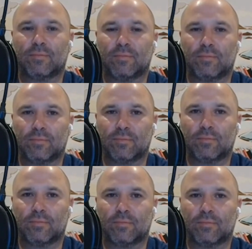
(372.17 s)

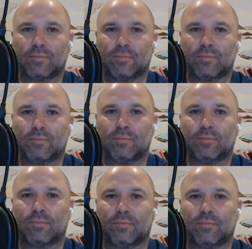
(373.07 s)

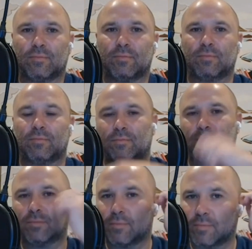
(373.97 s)

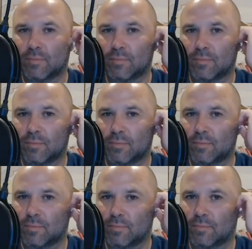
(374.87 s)

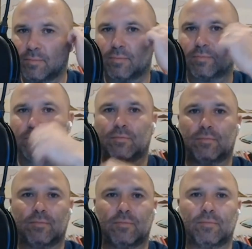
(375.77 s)

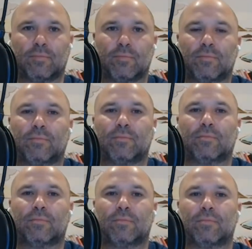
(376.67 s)

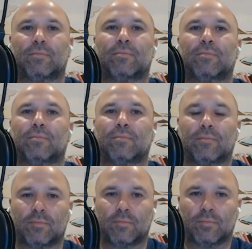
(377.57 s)
No words are spoken by the person on screen.